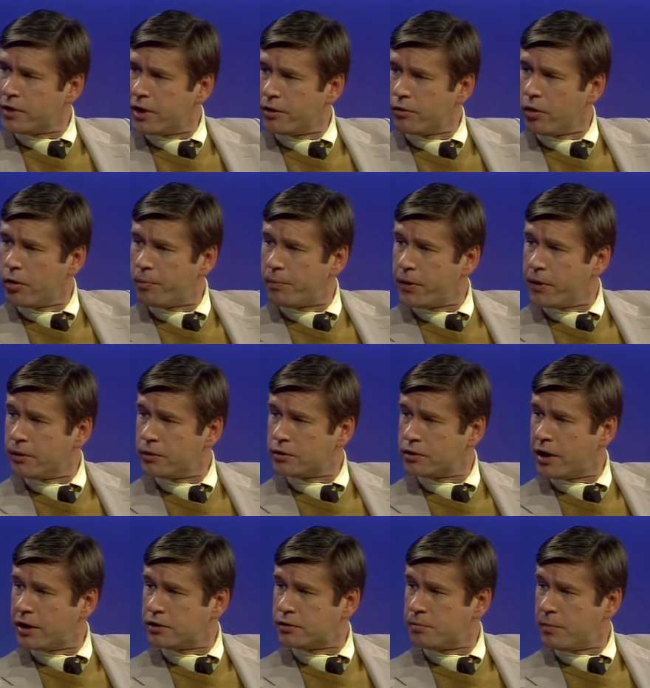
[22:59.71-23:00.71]
General
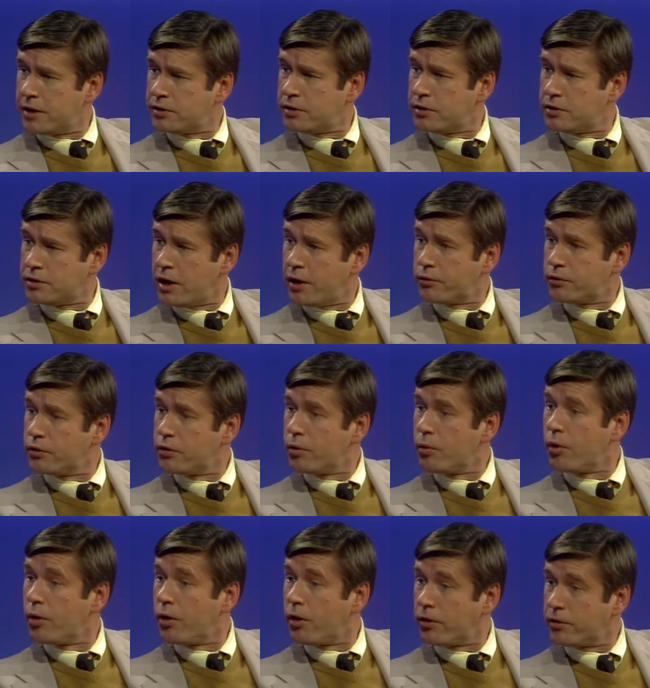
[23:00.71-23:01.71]
Pinochet's message out to the
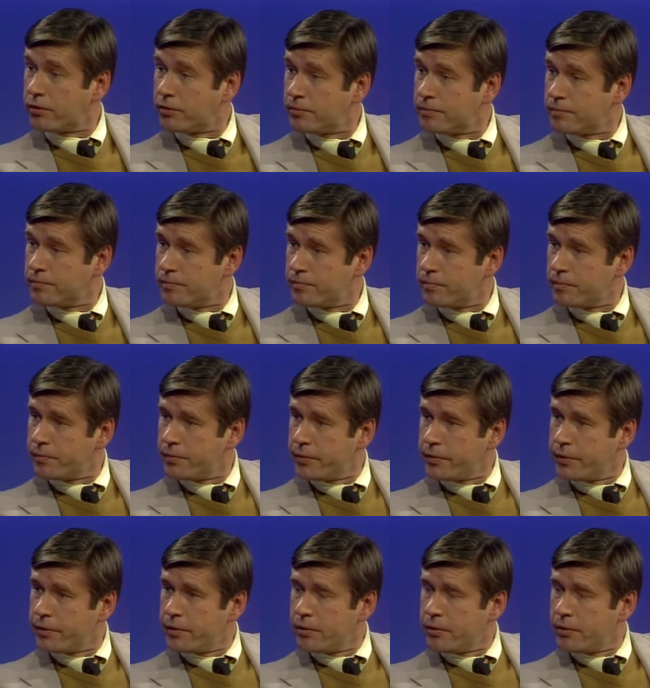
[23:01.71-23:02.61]
world? Mm -hmm.